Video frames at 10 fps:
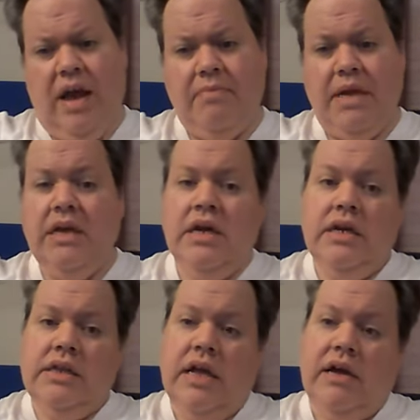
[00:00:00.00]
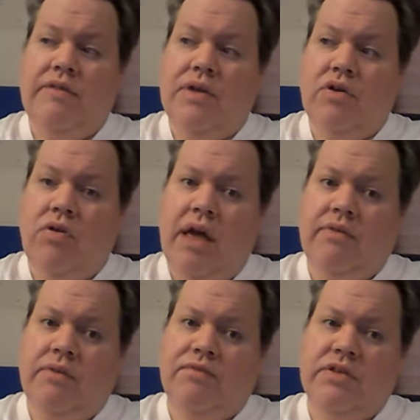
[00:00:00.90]
I mean, now, if you don't have
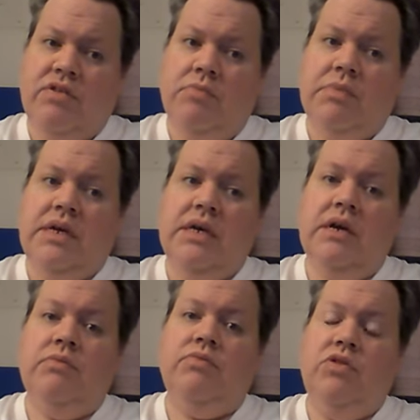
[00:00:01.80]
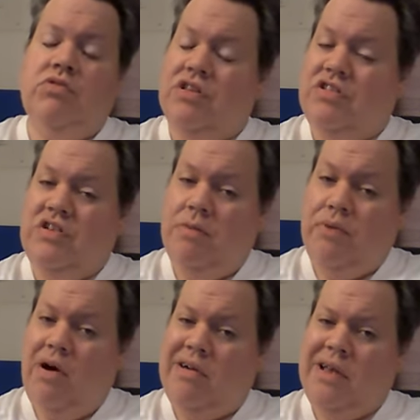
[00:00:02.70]
it on physical media, you could still
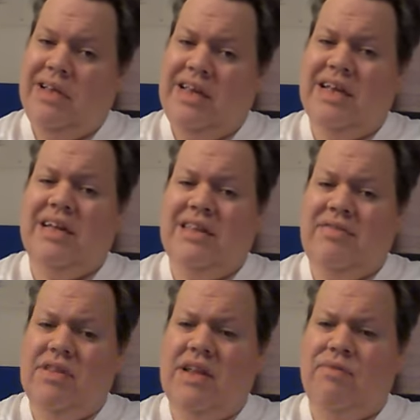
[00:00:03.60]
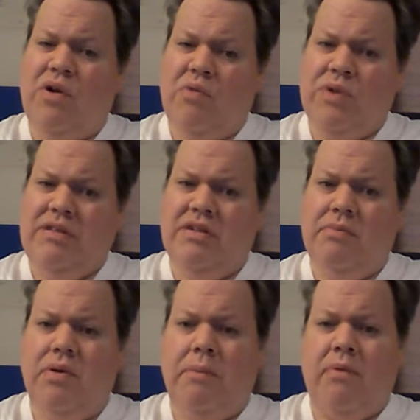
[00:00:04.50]
probably get a DVD for a
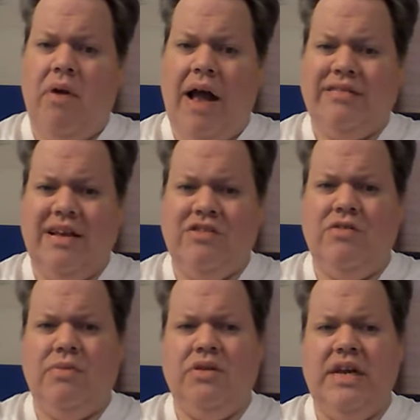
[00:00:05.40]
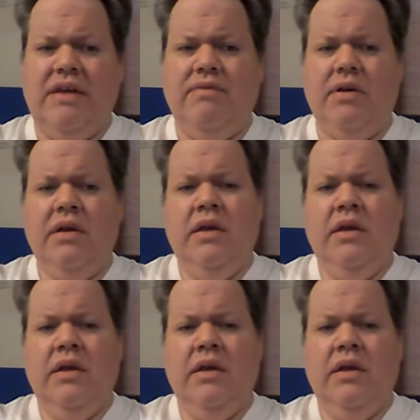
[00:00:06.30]
reasonable price, I do believe.